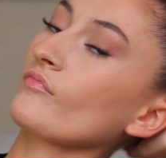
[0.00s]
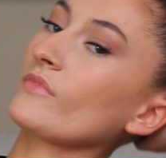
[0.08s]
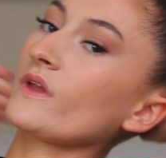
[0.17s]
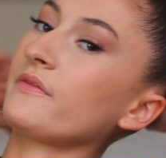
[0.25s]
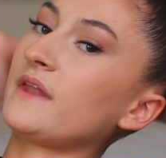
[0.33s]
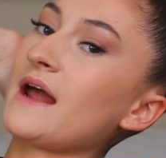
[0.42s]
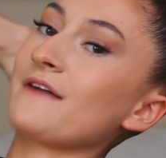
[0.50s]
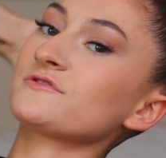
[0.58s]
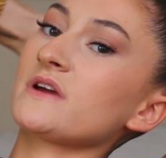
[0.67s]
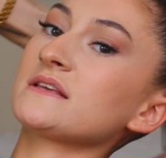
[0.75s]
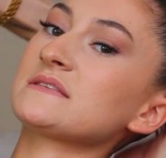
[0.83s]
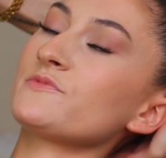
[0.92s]
And then after
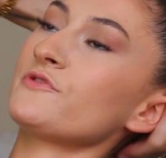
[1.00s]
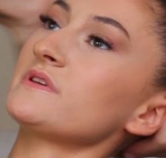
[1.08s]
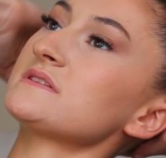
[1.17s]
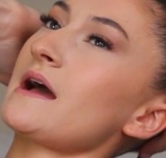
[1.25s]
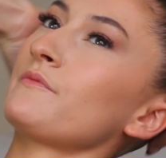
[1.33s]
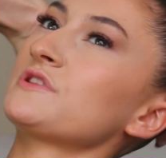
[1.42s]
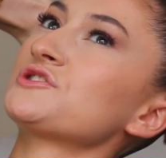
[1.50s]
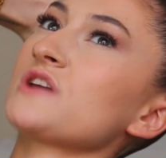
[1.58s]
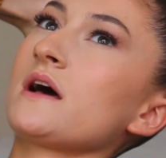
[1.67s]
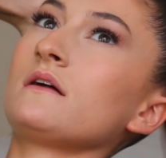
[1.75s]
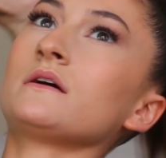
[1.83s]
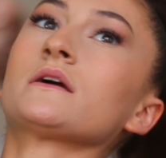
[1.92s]
I smooth it down with
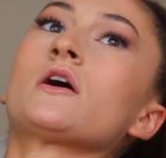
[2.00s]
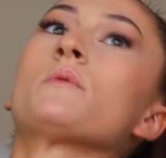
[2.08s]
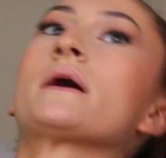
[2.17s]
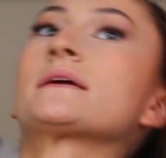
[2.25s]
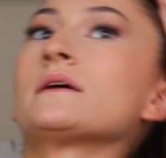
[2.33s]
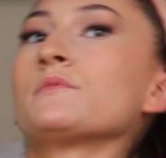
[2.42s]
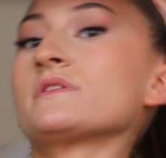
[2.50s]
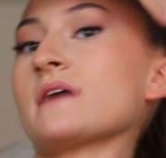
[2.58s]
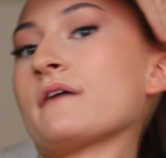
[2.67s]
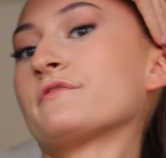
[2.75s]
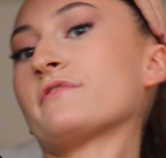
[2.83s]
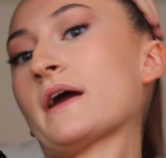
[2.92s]
gel and go back in with
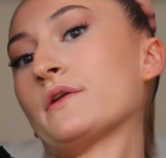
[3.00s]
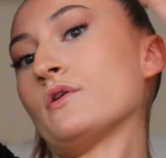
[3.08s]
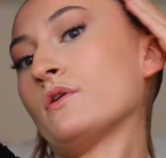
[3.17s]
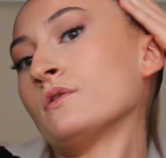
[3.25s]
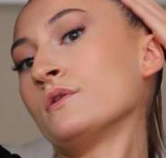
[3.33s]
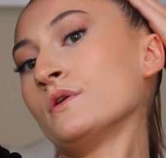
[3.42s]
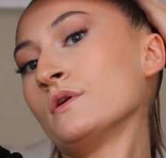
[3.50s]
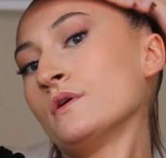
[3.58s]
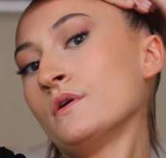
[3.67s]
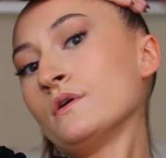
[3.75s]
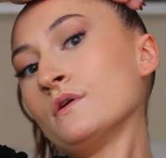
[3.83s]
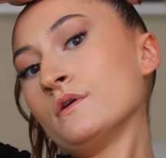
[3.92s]
that final
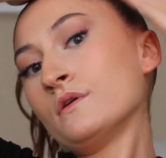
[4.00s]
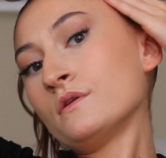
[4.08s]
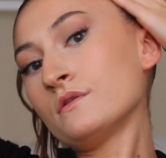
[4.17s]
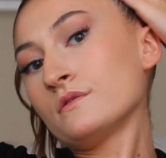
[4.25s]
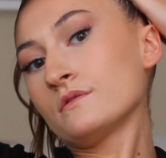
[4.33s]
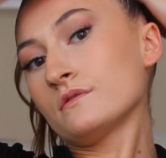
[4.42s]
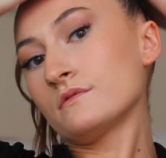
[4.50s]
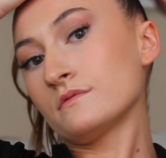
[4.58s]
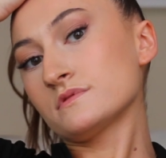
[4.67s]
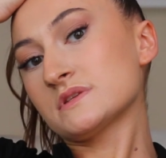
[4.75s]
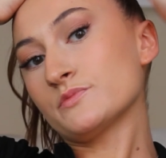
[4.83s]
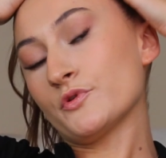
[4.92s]

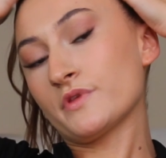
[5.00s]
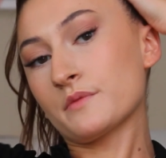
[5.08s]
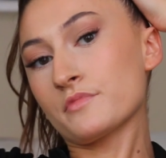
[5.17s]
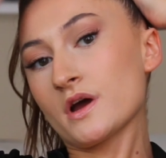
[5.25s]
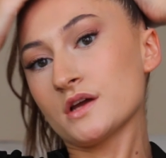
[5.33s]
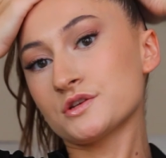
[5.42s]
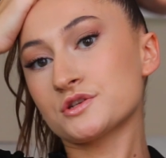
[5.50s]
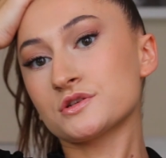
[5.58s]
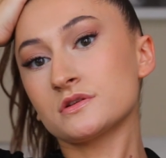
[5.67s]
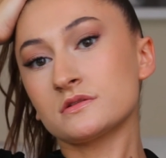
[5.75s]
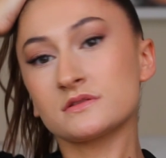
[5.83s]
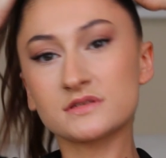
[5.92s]
smoothing
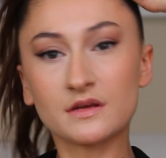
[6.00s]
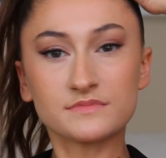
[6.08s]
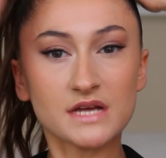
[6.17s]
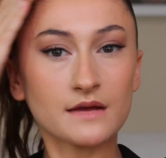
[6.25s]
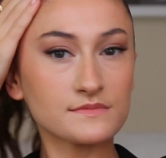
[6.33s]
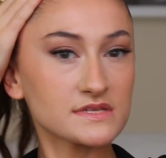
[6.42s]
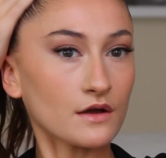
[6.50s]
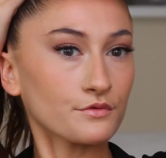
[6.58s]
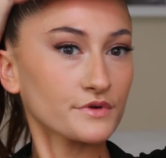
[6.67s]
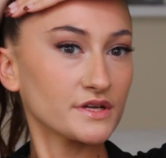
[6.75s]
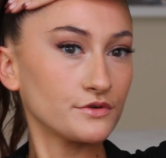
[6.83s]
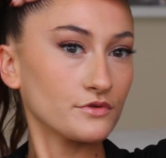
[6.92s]
brush, sometimes I'll
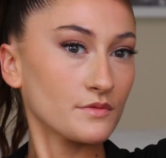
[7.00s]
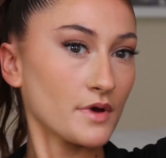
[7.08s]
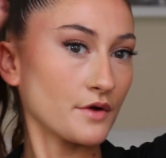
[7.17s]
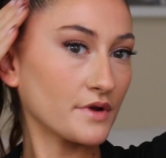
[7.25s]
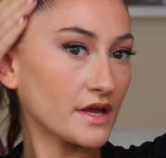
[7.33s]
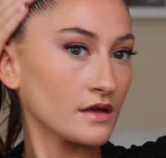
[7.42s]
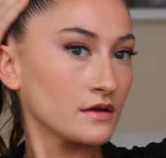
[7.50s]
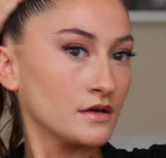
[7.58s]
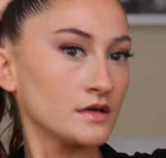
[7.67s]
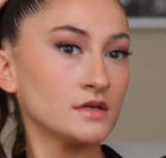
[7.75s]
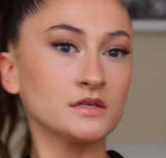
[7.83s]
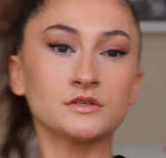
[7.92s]
redo the pony
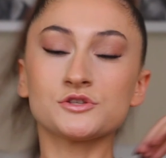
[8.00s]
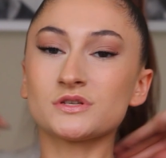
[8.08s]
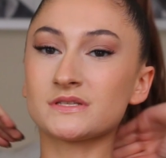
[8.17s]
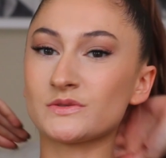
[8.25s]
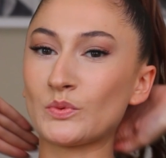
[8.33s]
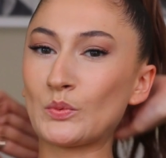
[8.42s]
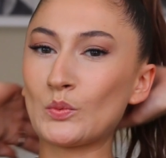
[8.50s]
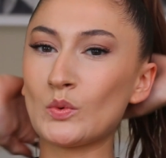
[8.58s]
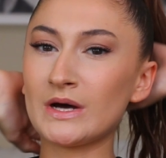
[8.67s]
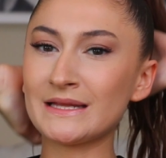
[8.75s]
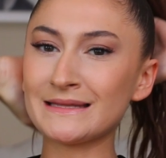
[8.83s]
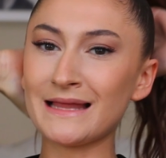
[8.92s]
just
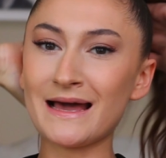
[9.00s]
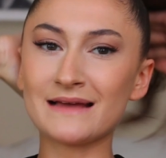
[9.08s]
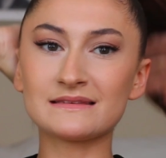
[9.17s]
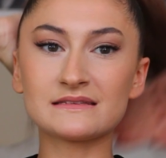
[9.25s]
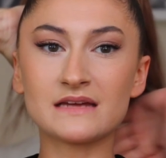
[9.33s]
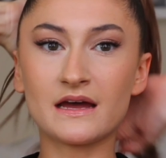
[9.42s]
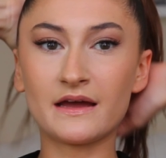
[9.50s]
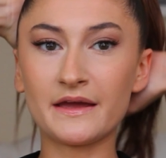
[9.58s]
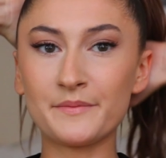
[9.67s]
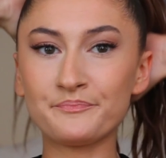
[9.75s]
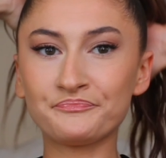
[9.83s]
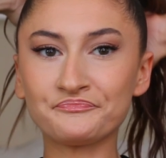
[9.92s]
one last
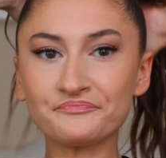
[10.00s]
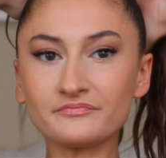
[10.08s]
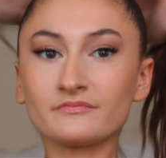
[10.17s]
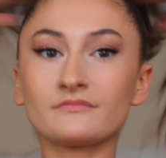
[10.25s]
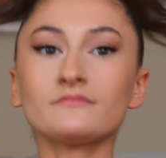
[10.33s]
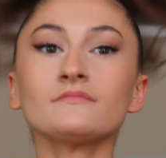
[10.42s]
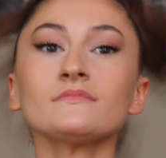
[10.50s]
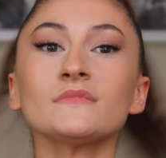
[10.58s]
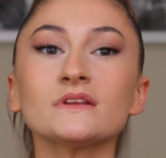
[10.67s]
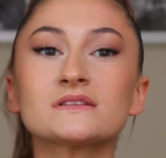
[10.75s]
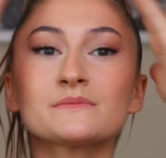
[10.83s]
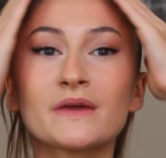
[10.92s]
time
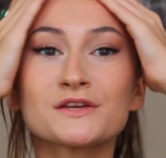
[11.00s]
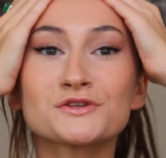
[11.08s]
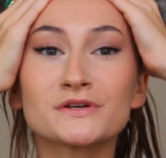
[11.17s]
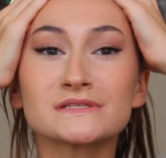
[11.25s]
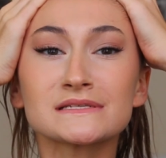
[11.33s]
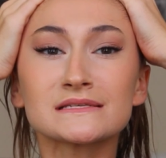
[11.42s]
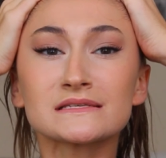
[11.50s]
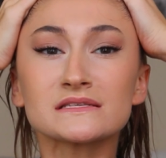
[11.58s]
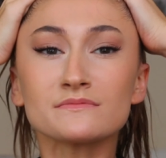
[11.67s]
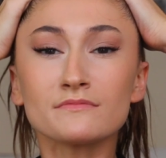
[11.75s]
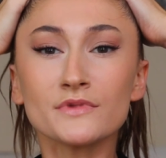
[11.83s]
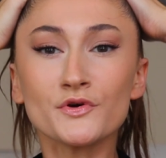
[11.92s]
to make sure it's as
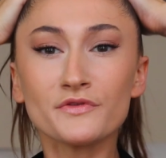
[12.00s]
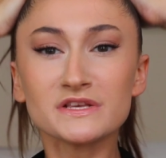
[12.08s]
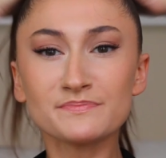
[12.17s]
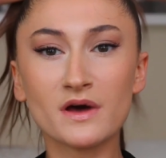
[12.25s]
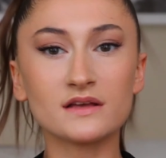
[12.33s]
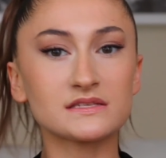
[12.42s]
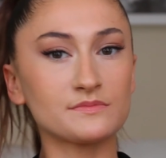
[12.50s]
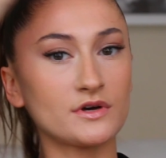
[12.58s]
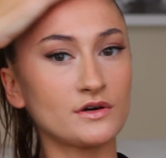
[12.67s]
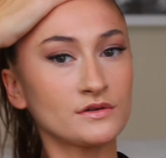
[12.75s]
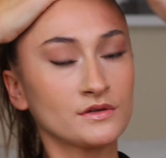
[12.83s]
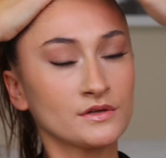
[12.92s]
smooth as possible.